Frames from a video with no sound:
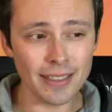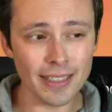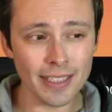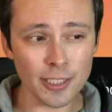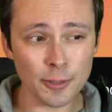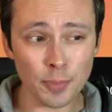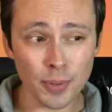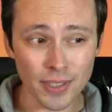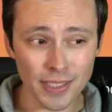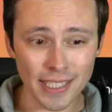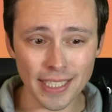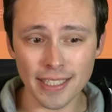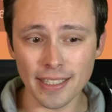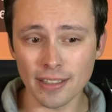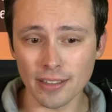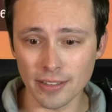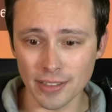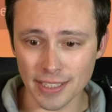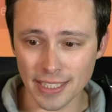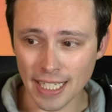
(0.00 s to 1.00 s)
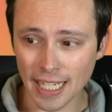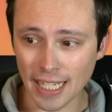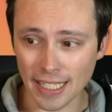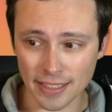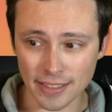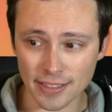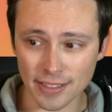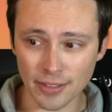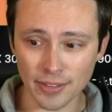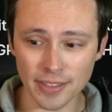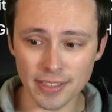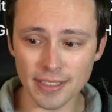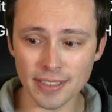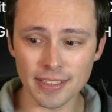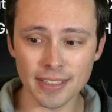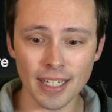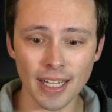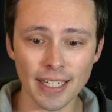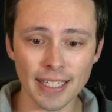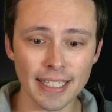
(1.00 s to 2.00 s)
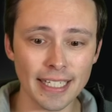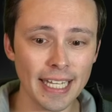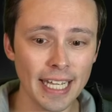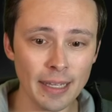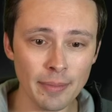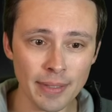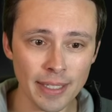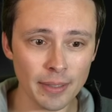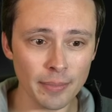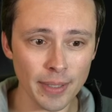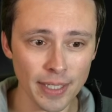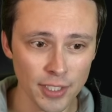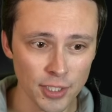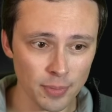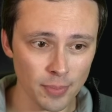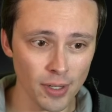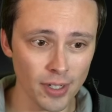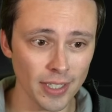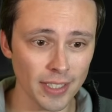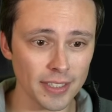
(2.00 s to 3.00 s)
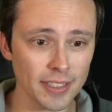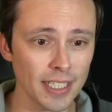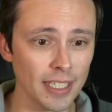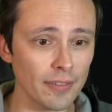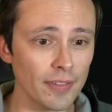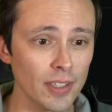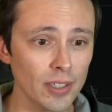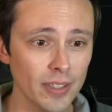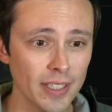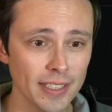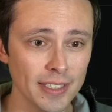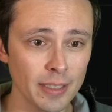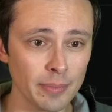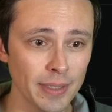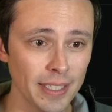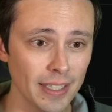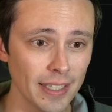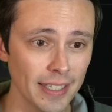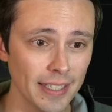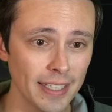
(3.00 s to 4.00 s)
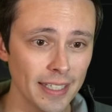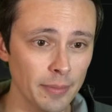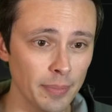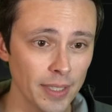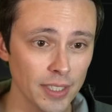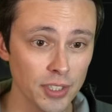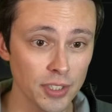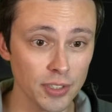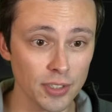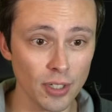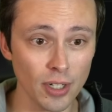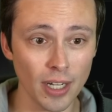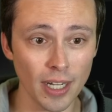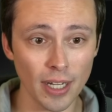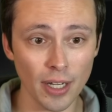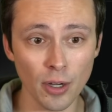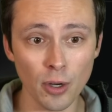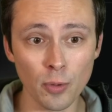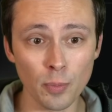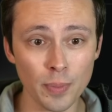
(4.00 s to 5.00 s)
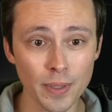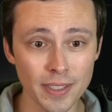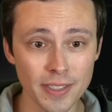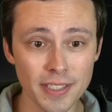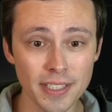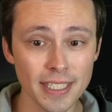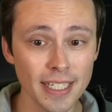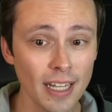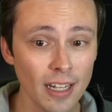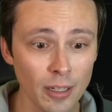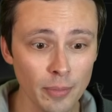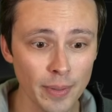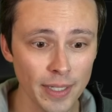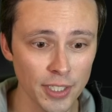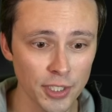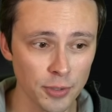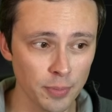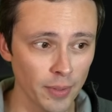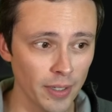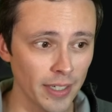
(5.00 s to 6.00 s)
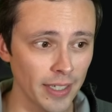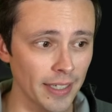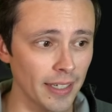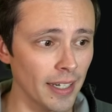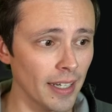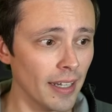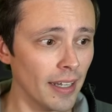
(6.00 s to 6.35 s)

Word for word: this particular test. Now, this is not gaming benchmarks, and if you look at something like Geekbench's uh, OpenCL benchmark,